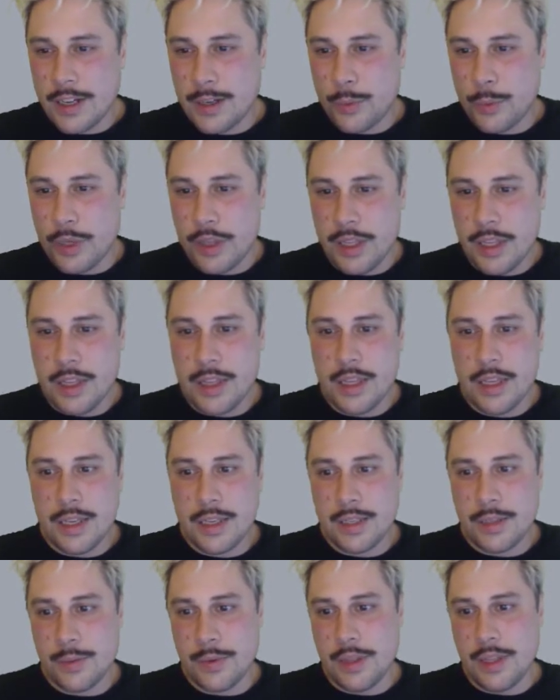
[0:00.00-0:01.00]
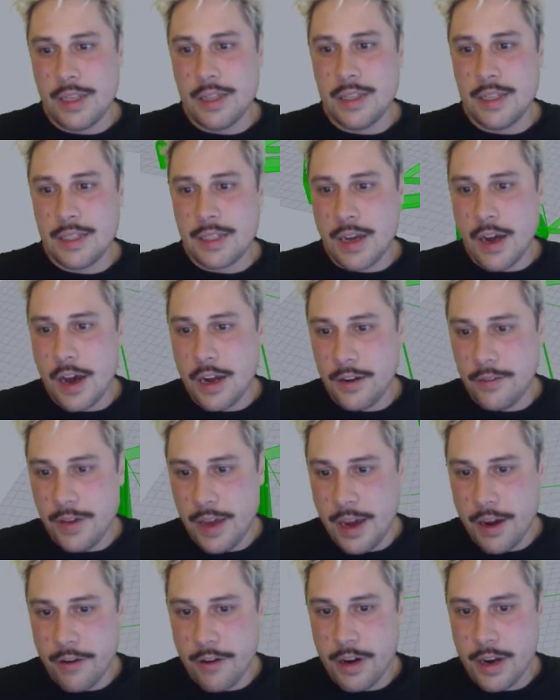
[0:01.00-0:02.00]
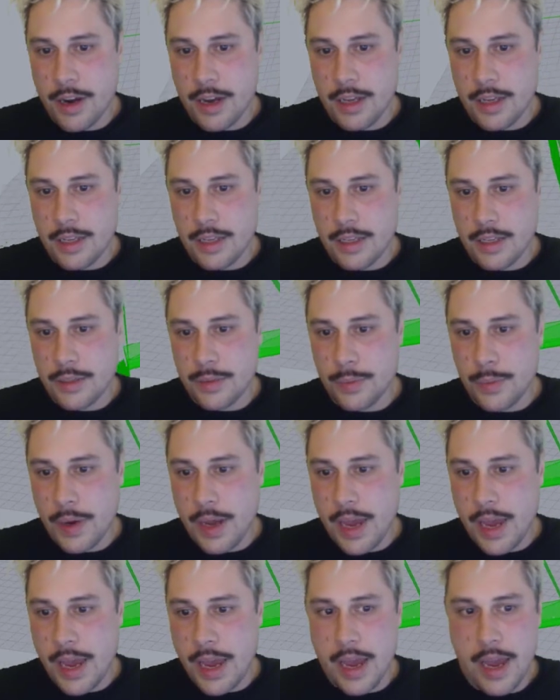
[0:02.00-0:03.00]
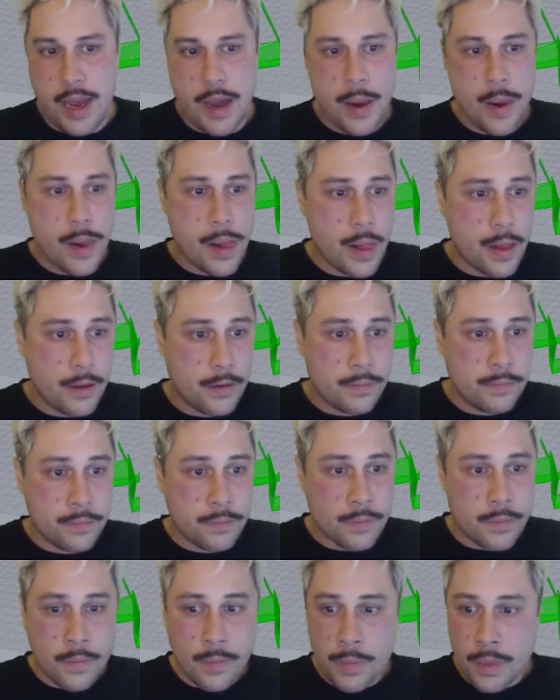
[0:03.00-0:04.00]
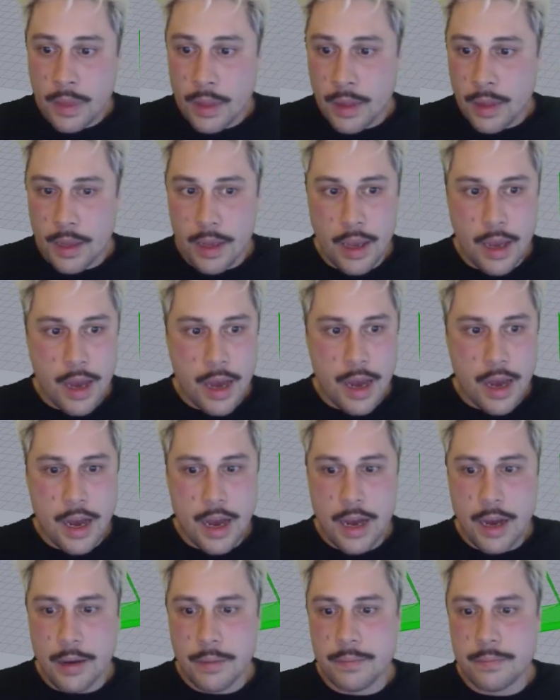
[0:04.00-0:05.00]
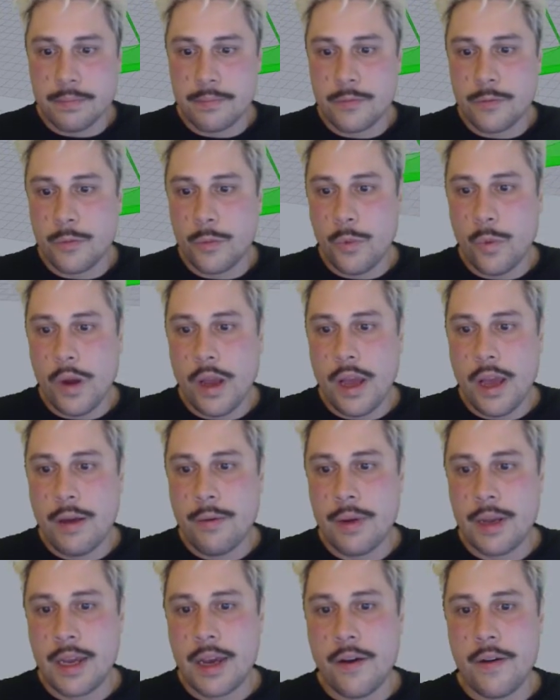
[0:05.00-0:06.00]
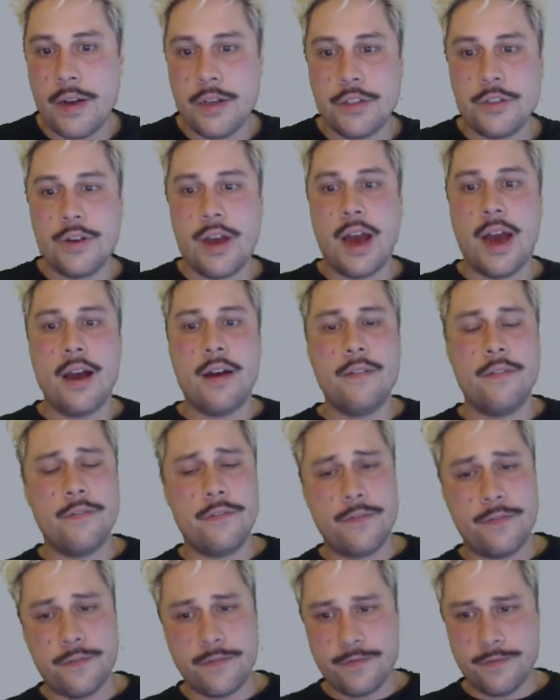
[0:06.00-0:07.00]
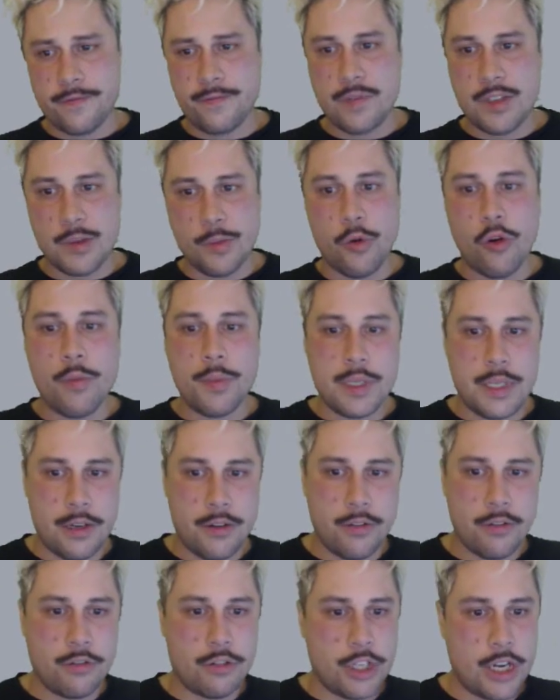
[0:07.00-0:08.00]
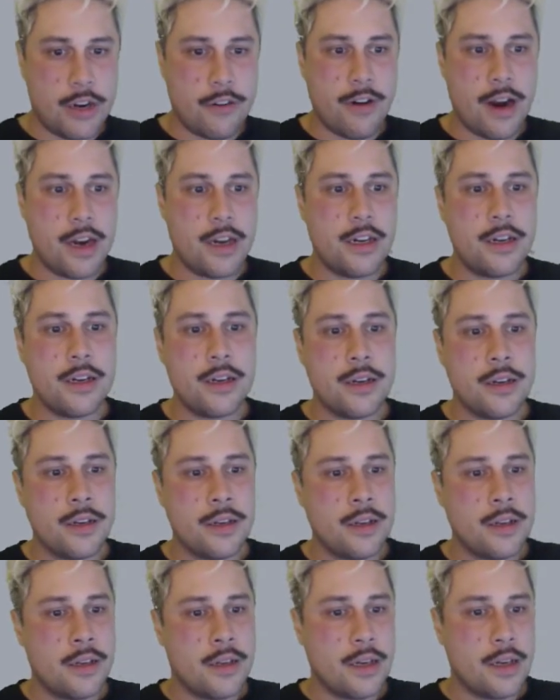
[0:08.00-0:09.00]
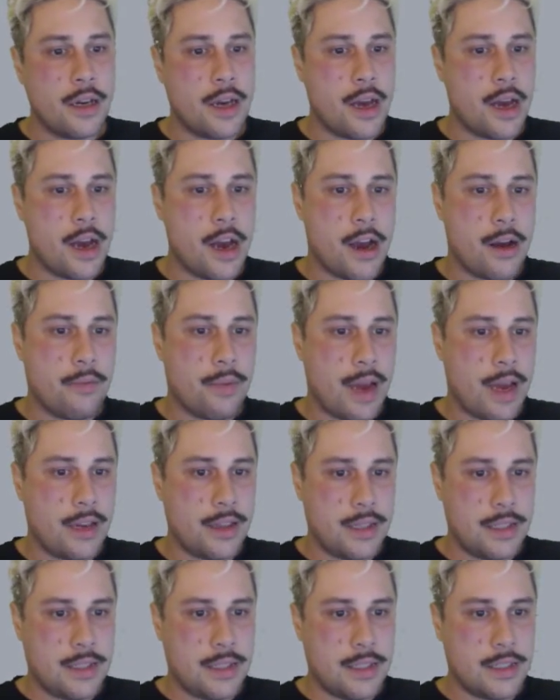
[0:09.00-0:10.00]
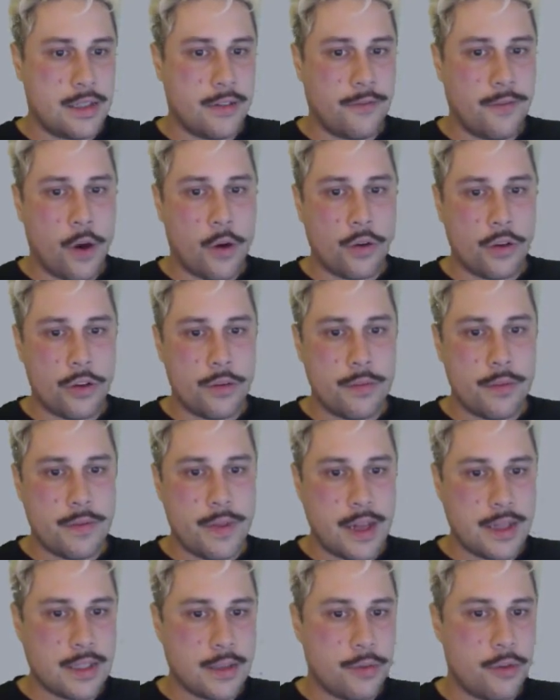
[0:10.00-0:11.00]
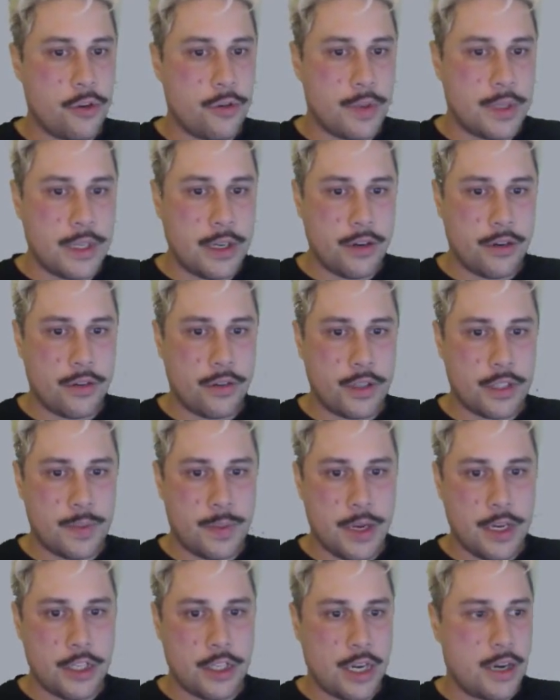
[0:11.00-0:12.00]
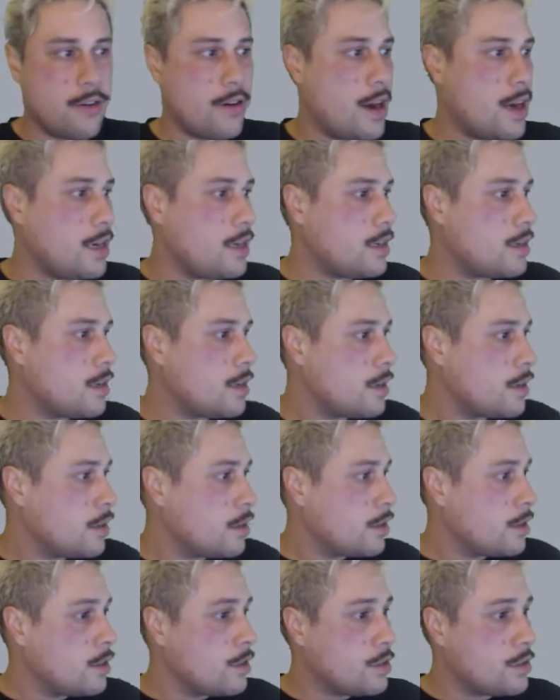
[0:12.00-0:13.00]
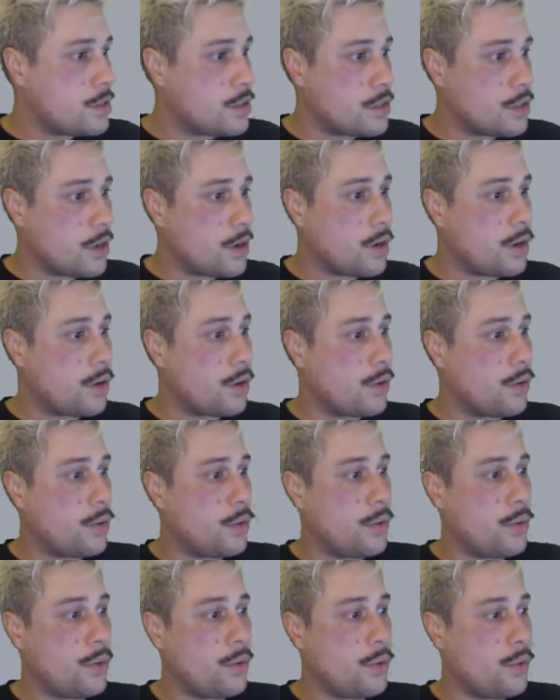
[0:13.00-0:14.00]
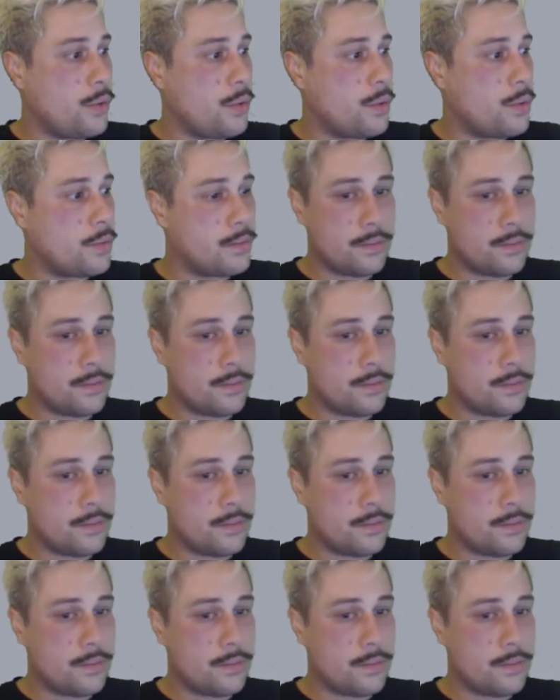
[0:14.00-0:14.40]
within this kind of area is where we're going to have support material generated, and this is the volume of that support material that's being generated. So